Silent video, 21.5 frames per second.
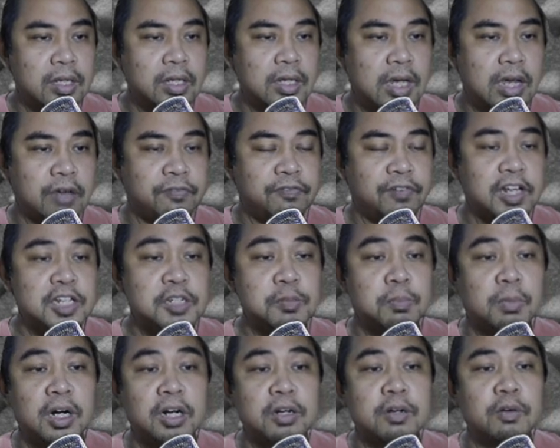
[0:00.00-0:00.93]
afflicts
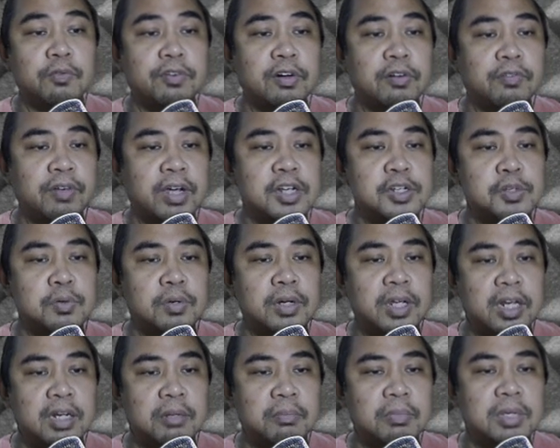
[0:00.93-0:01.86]
mark of revenge to an
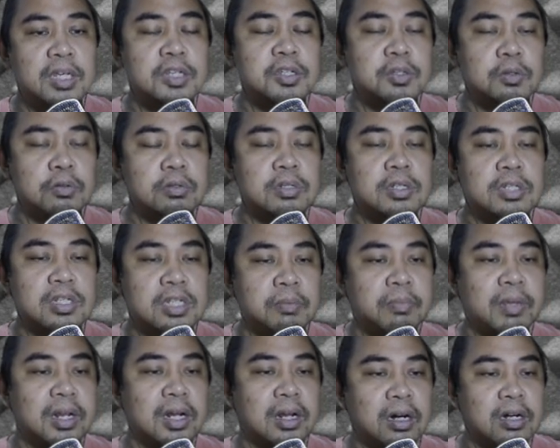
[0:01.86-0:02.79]
enemy. So
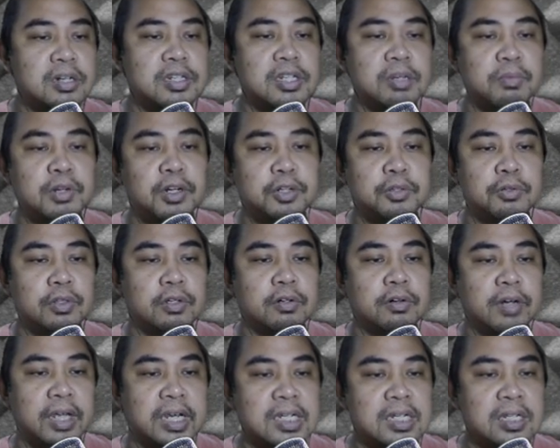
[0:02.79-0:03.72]
similar similar to the
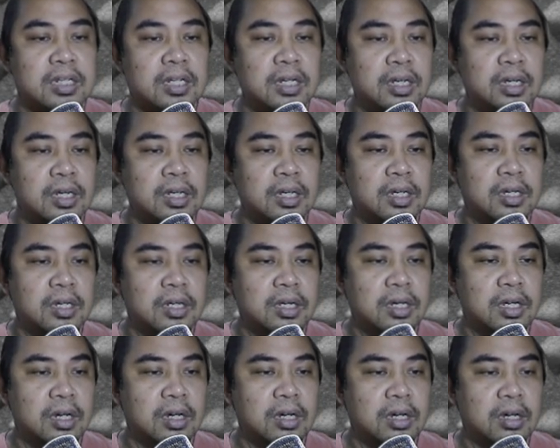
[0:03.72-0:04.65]
rest.
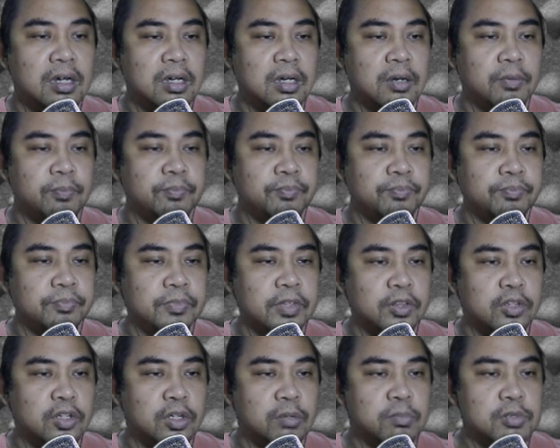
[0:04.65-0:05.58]
Um in
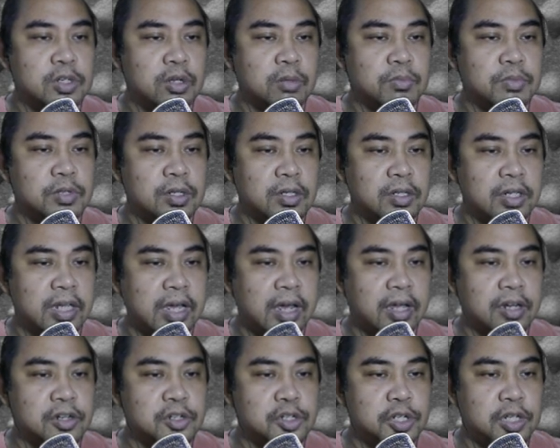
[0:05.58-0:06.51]
terms of
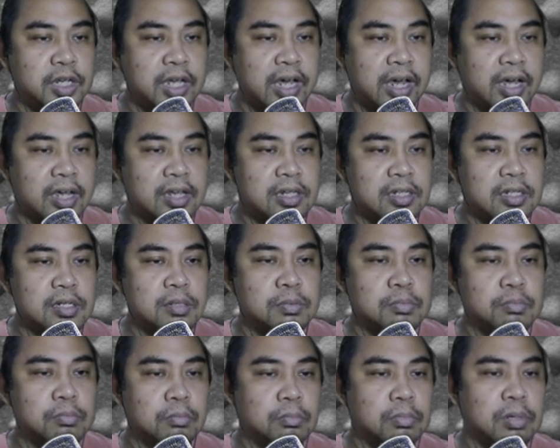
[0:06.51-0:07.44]
then she has
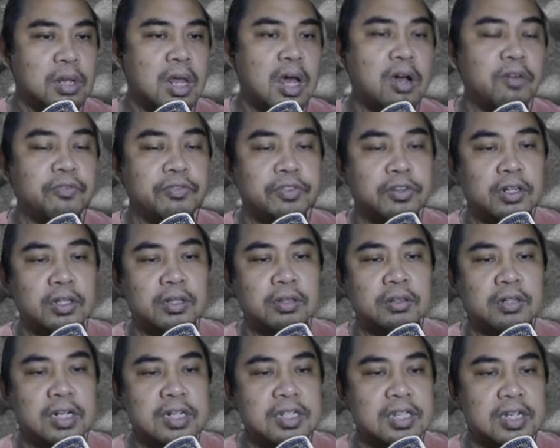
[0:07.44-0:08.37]
Block of
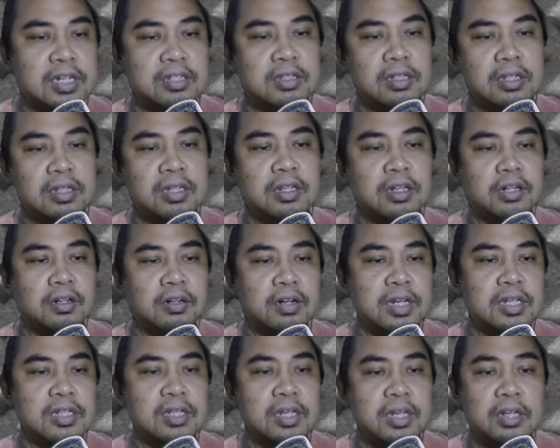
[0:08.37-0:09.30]
360
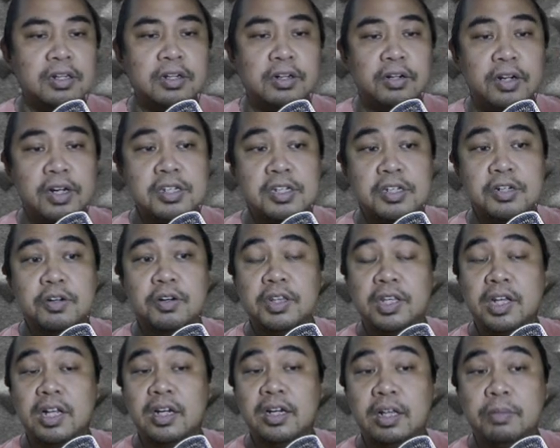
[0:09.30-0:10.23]
decrease, decreases
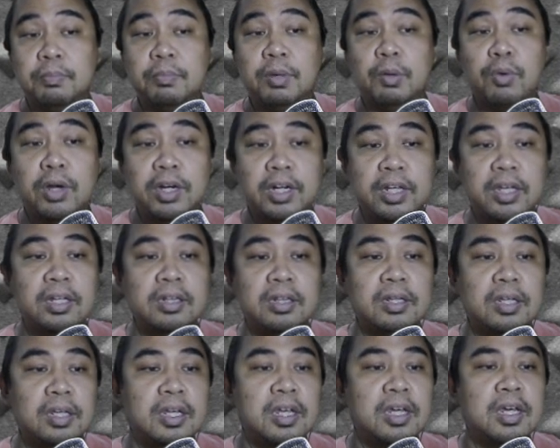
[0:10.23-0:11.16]
critical hit by
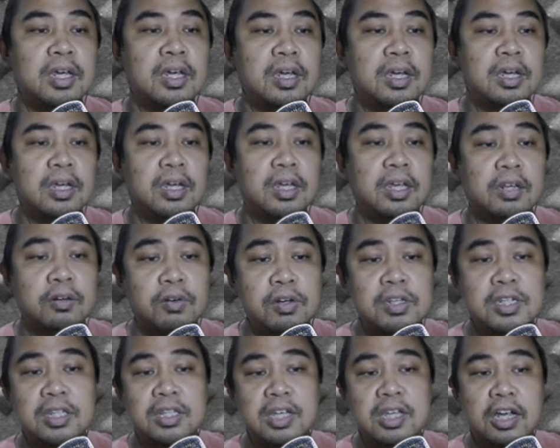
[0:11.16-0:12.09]
180, increase
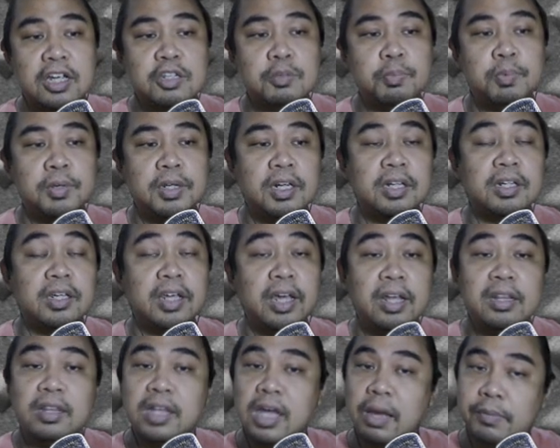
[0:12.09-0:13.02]
attack speed and
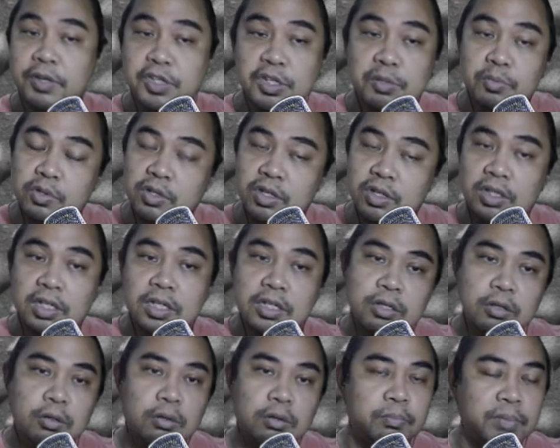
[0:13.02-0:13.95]
gain damage immunity.
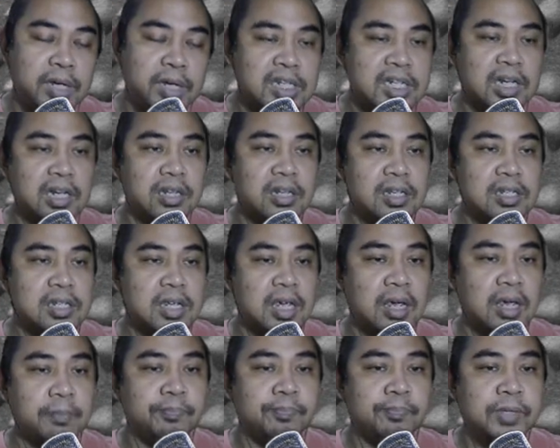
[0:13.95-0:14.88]
So basically the
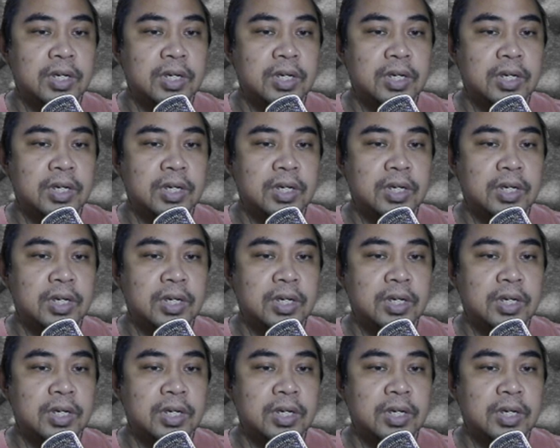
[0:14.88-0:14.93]
same,